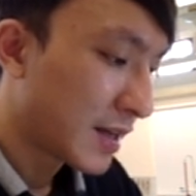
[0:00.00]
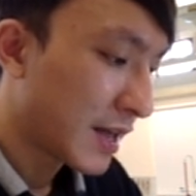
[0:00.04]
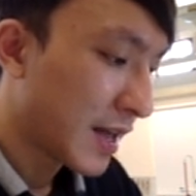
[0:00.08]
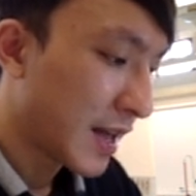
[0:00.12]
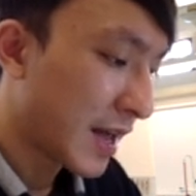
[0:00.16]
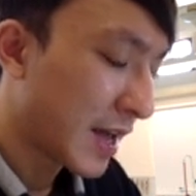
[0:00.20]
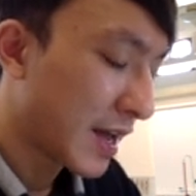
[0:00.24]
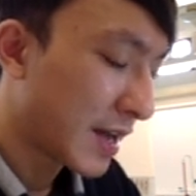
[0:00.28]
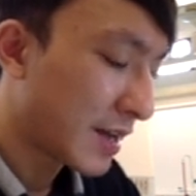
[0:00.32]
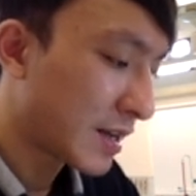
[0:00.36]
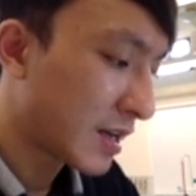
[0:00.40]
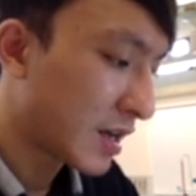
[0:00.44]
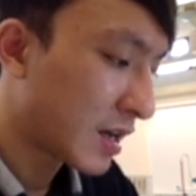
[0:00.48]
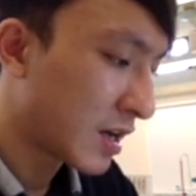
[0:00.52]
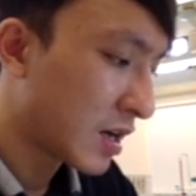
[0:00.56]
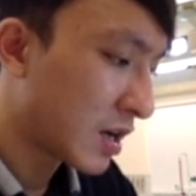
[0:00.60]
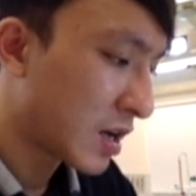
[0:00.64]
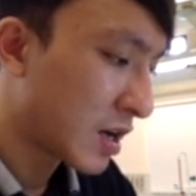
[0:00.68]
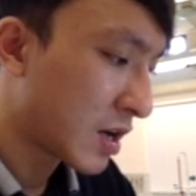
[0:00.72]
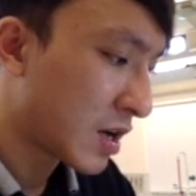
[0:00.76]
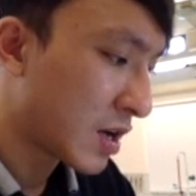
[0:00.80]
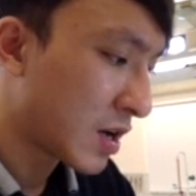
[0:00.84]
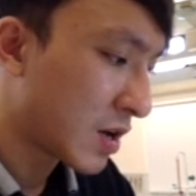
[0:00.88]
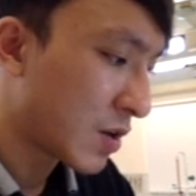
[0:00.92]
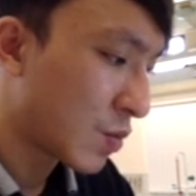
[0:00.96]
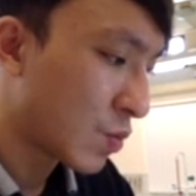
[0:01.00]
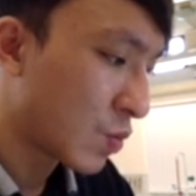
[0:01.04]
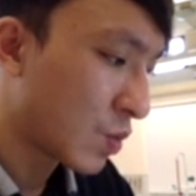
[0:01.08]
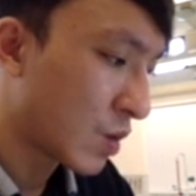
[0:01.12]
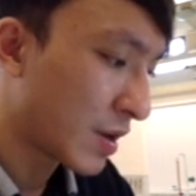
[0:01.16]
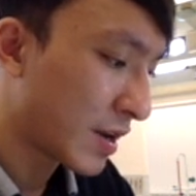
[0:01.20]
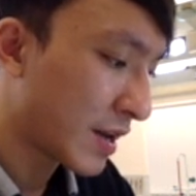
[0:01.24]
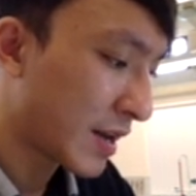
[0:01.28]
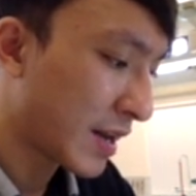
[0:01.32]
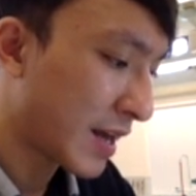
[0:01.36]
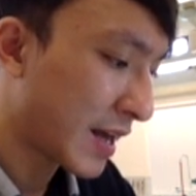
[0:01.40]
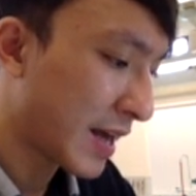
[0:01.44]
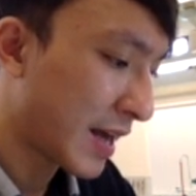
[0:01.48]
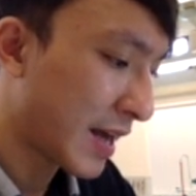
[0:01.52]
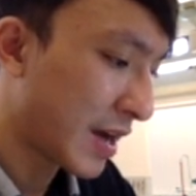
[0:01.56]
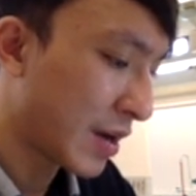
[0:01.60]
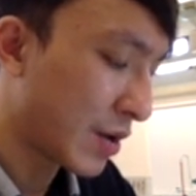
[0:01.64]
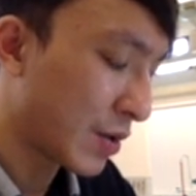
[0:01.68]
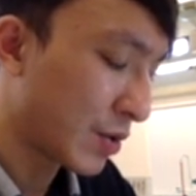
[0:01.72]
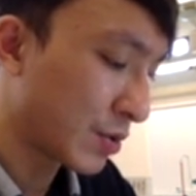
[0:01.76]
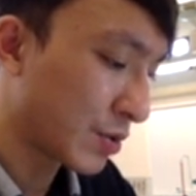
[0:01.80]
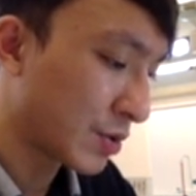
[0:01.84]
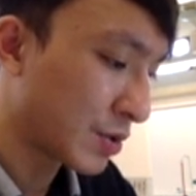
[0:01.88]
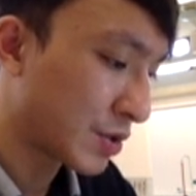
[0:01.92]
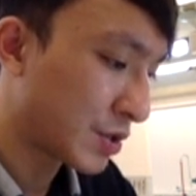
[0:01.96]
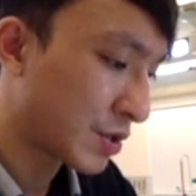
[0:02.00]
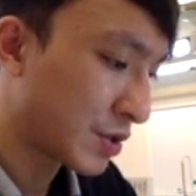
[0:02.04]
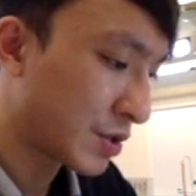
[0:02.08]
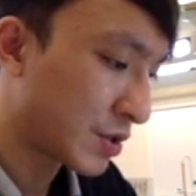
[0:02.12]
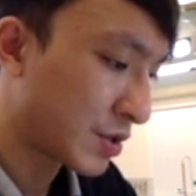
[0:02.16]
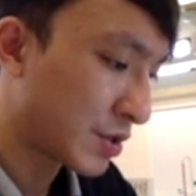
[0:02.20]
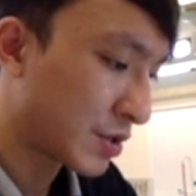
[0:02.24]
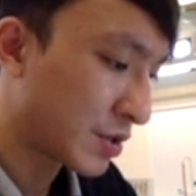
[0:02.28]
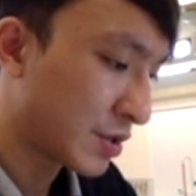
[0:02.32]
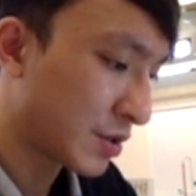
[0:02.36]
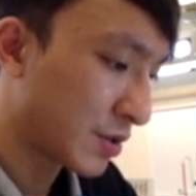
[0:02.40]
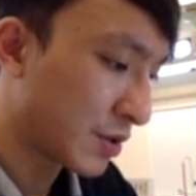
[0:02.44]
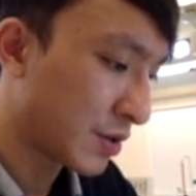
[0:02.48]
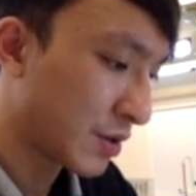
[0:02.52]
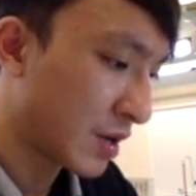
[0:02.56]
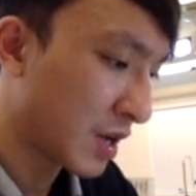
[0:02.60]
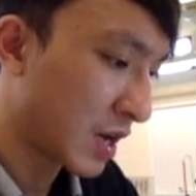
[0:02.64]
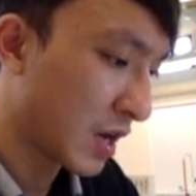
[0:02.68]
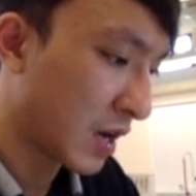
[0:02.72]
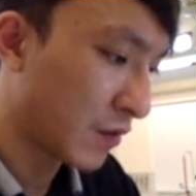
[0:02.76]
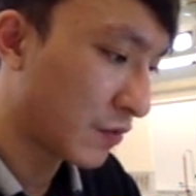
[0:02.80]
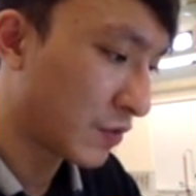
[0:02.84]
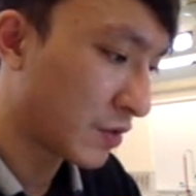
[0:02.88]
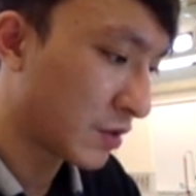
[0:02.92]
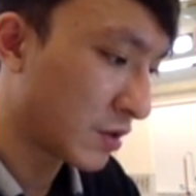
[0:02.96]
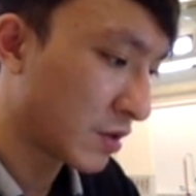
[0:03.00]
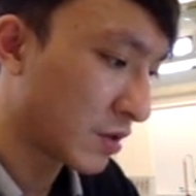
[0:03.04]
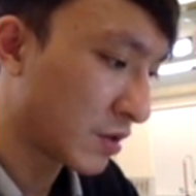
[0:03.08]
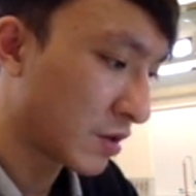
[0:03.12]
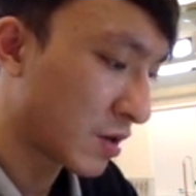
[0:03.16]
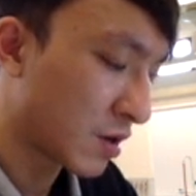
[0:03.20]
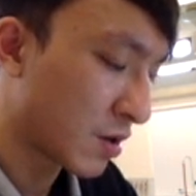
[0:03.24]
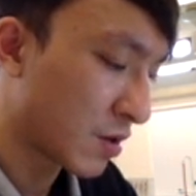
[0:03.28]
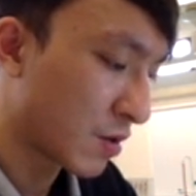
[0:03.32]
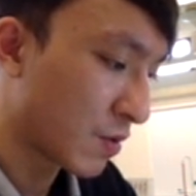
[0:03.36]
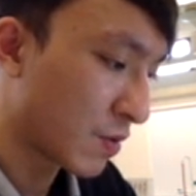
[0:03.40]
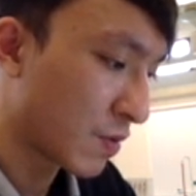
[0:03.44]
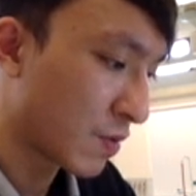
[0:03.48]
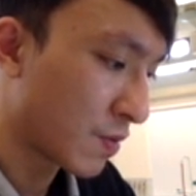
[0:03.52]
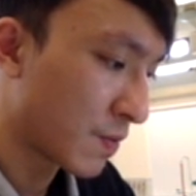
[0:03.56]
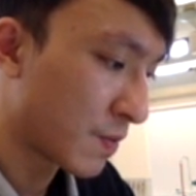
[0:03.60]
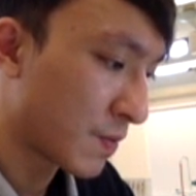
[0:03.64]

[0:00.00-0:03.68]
And what else do you have to know?